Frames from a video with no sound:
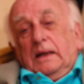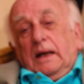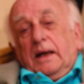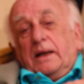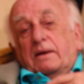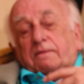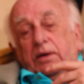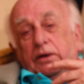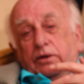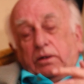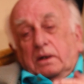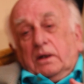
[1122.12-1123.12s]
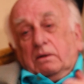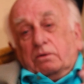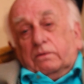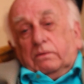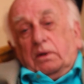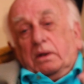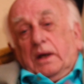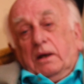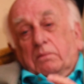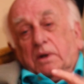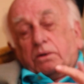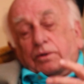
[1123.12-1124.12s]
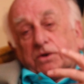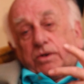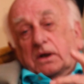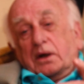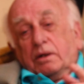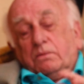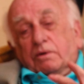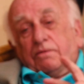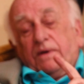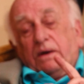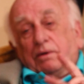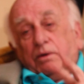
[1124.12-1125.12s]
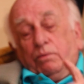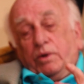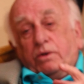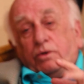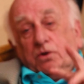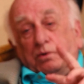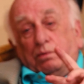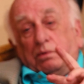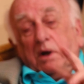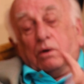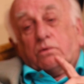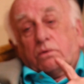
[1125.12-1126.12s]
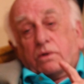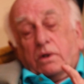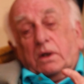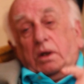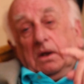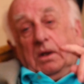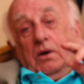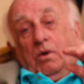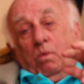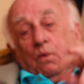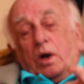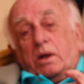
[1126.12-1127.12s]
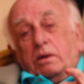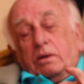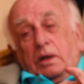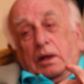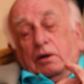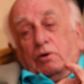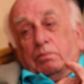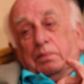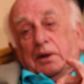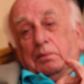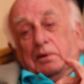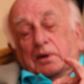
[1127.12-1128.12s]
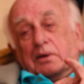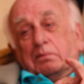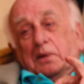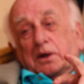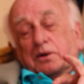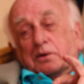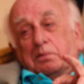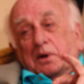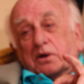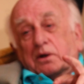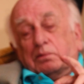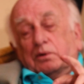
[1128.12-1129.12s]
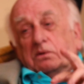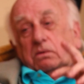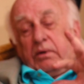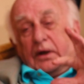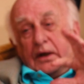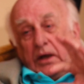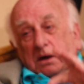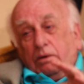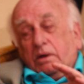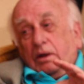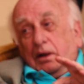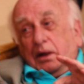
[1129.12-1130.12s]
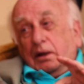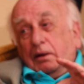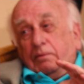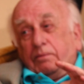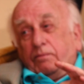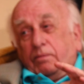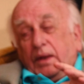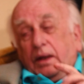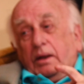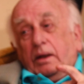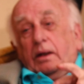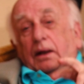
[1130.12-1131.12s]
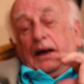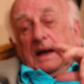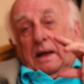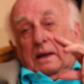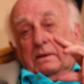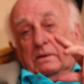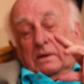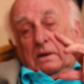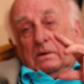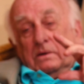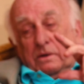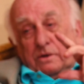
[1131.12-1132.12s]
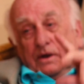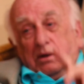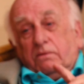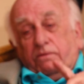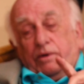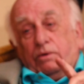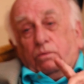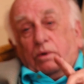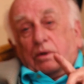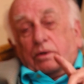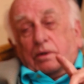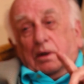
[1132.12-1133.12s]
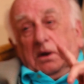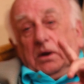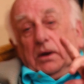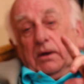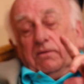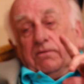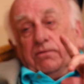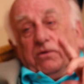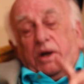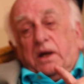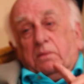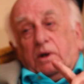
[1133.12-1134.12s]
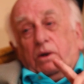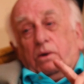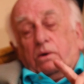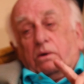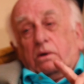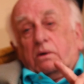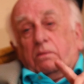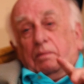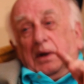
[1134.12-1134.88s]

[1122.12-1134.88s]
And eventually, the Hemlock Society was founded with 2 goals. One, to help people as much as possible currently, and the longer term view was frame a law